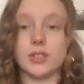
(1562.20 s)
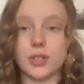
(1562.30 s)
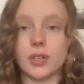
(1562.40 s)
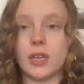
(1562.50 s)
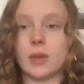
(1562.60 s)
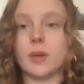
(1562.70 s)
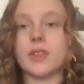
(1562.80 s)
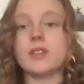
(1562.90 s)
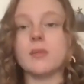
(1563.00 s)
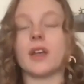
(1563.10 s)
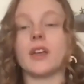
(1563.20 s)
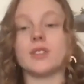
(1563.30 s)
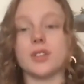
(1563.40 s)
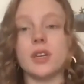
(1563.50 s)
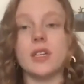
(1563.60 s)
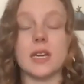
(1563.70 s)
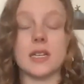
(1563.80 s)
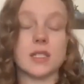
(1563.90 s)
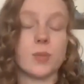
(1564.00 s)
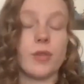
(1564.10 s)
journey. And what the shamanic journey
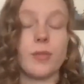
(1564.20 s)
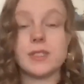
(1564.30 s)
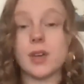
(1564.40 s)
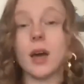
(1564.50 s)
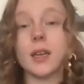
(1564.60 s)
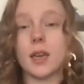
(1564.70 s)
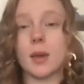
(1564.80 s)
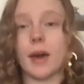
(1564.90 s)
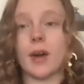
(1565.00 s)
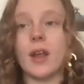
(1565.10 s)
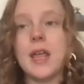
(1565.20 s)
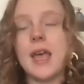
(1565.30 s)
does is we've been talking about